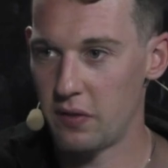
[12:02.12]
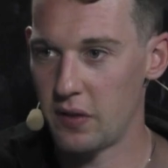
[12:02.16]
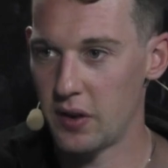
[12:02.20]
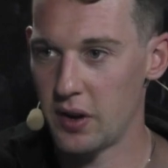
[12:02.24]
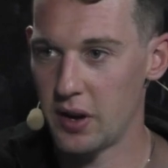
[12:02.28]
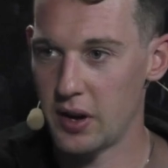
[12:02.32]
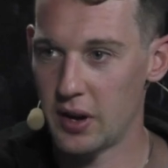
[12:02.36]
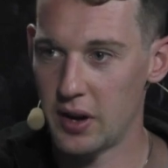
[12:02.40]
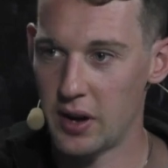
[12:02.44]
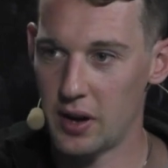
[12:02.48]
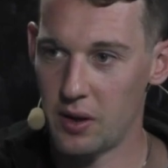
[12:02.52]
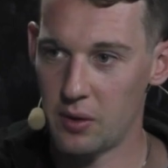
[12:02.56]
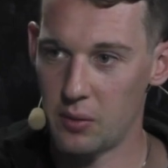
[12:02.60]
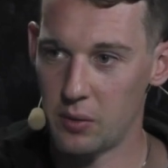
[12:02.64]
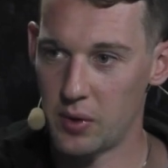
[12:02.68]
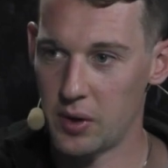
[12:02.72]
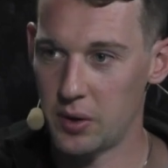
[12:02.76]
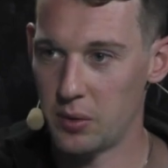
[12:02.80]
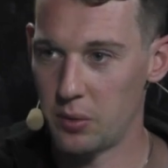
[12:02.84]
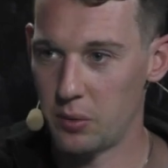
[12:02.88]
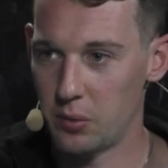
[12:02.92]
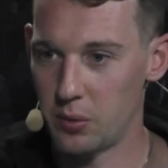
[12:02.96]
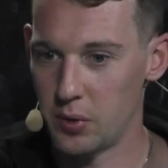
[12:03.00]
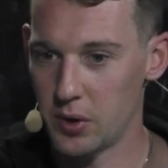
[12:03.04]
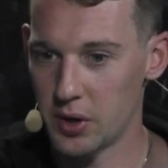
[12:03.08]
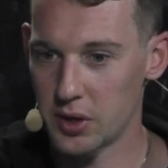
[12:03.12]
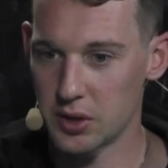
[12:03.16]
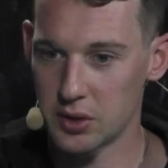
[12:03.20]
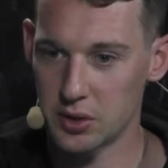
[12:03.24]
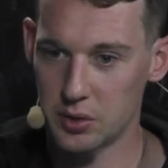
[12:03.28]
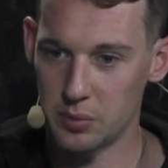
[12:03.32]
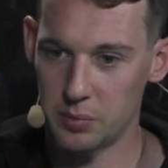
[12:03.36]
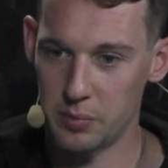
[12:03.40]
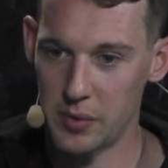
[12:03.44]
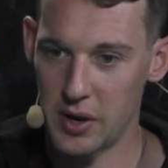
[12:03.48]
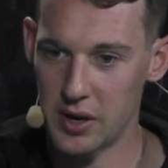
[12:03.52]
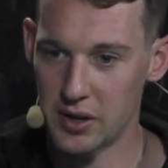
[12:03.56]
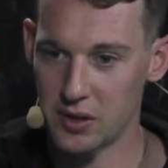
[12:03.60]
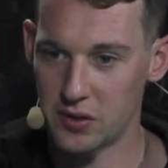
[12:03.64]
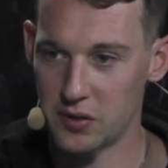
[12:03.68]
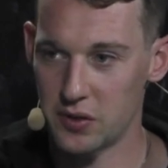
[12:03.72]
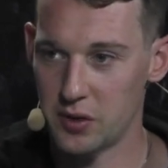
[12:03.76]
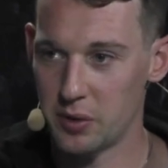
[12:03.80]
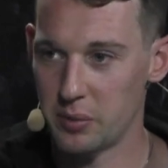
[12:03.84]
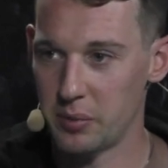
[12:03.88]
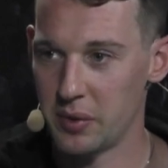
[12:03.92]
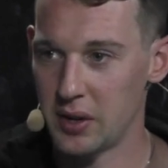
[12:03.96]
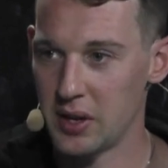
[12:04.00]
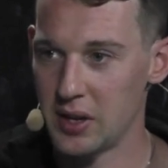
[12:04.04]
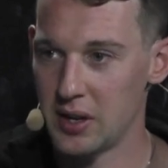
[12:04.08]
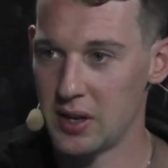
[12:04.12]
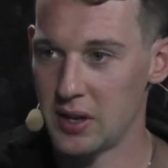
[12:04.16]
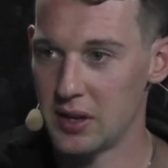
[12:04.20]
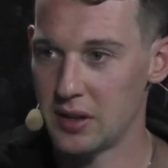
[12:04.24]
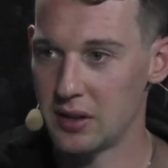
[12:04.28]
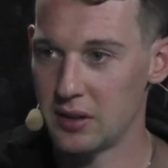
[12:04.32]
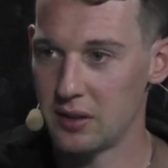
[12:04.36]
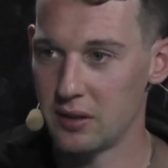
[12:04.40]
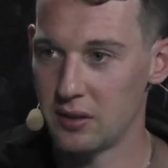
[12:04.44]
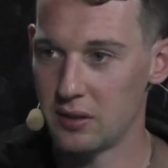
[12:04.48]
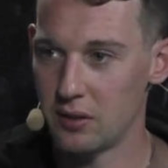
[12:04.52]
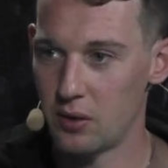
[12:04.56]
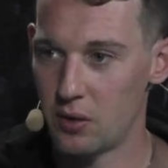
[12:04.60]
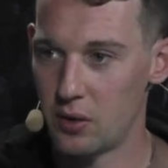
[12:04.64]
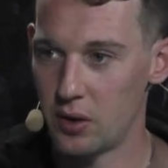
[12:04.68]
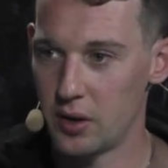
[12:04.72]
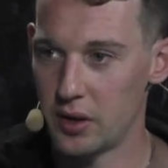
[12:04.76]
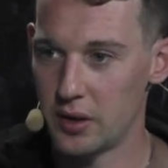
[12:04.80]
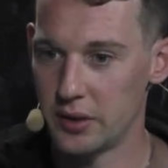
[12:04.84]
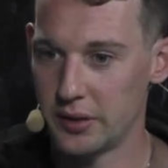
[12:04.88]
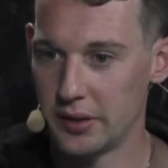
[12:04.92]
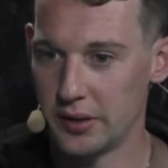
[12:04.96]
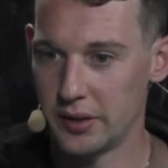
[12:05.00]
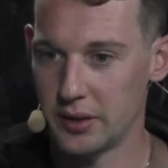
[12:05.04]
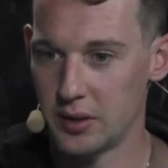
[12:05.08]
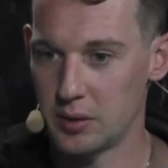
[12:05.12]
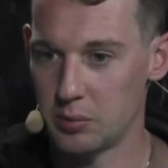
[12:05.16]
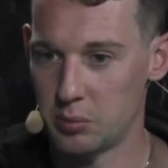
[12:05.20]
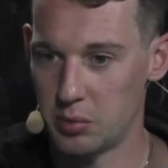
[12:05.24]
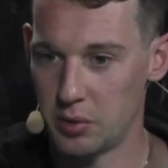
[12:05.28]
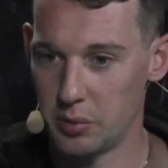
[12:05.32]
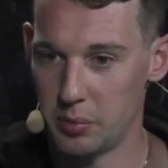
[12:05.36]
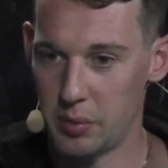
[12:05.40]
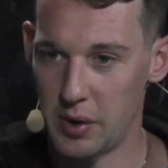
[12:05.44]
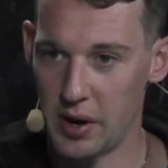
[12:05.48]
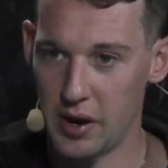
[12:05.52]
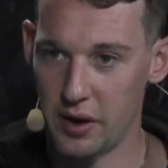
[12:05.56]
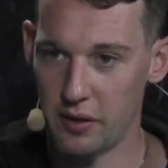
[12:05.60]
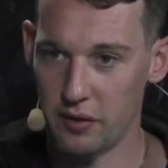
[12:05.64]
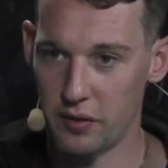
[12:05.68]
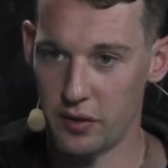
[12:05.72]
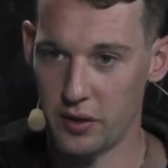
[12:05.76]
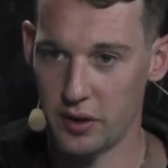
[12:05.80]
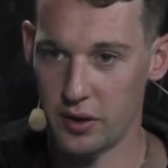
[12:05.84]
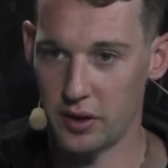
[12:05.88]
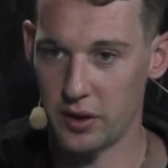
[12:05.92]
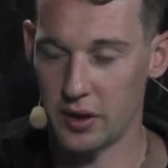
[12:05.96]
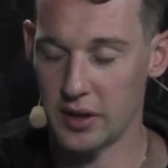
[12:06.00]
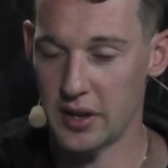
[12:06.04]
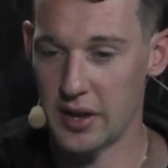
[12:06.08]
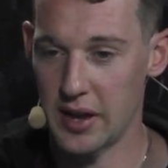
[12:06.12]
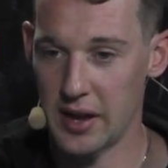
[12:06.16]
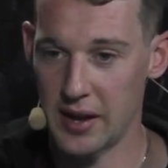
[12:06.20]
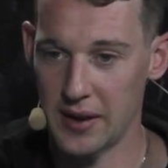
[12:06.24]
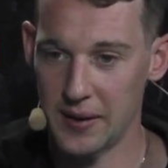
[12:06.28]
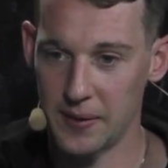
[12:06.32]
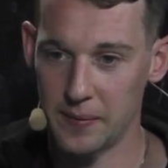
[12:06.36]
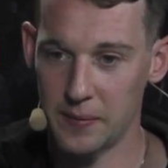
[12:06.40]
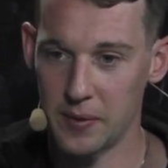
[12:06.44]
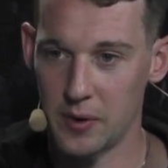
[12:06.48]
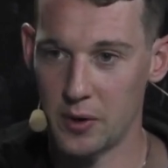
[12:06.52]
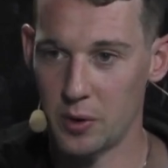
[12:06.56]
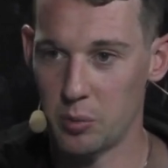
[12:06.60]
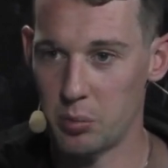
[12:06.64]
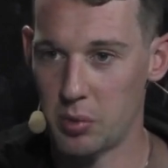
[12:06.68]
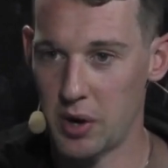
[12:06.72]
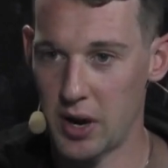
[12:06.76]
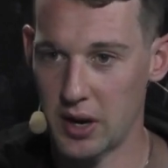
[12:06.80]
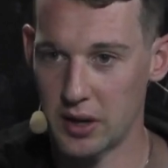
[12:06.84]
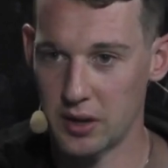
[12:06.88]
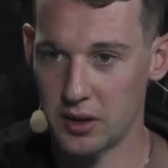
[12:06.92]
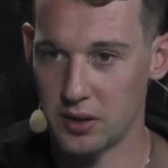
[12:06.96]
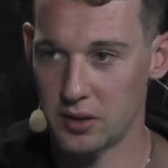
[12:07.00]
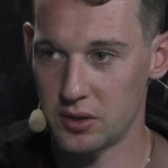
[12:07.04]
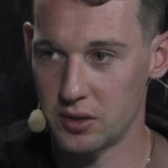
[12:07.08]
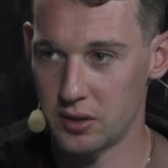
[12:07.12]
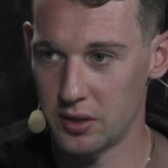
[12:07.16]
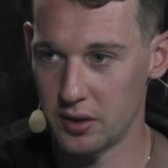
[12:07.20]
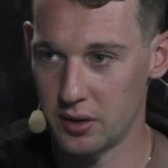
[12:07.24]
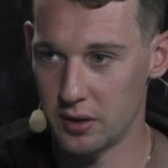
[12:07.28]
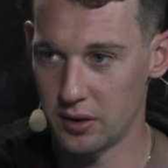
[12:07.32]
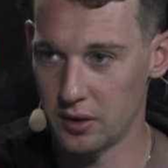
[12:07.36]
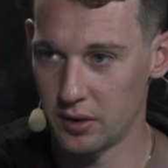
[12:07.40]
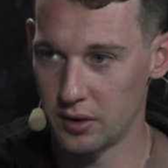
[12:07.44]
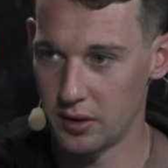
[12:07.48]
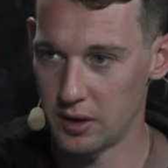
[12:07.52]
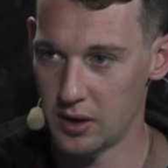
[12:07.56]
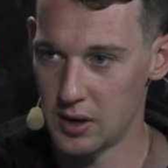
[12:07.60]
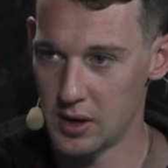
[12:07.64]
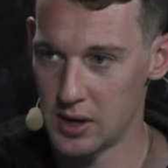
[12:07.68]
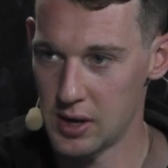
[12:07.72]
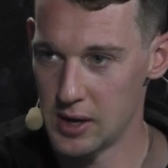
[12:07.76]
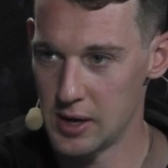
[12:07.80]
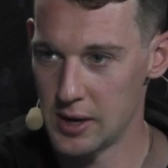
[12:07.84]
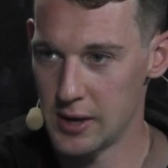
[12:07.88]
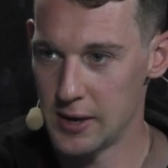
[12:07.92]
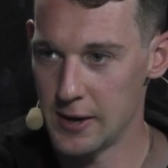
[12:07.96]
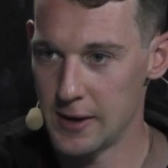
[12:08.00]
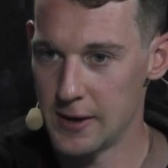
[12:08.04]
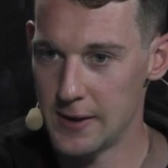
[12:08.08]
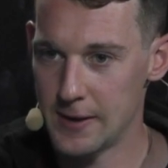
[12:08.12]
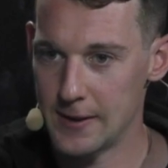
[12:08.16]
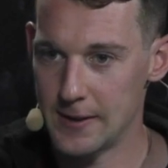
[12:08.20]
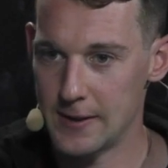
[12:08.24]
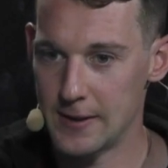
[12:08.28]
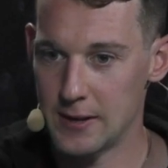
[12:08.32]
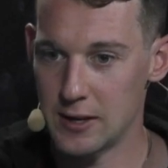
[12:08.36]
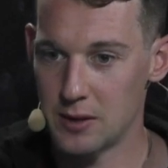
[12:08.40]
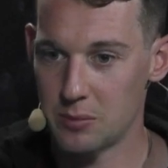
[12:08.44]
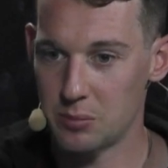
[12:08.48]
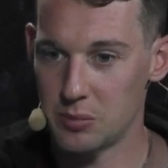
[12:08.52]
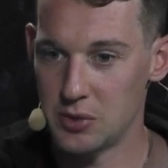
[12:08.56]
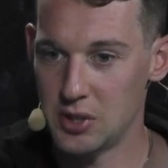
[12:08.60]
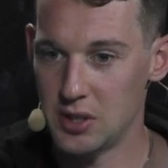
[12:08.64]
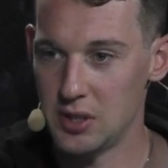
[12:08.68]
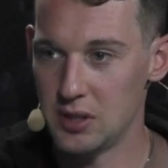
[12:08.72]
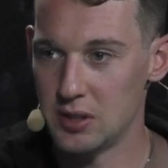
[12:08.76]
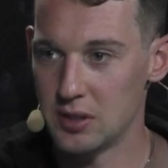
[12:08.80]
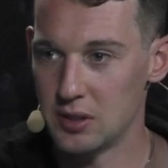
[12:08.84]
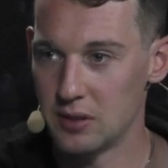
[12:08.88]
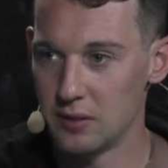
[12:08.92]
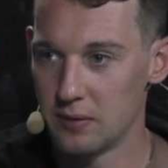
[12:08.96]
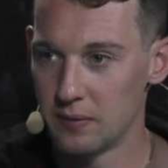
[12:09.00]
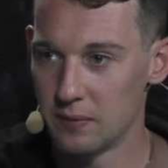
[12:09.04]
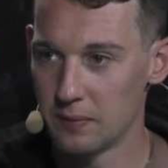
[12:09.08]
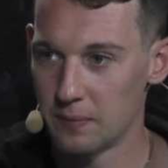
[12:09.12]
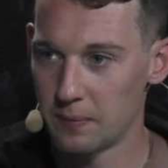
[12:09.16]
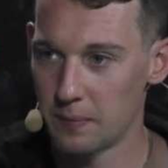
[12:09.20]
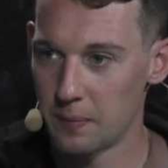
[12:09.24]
figured out what works best for me in order to prepare for a game or practice or season.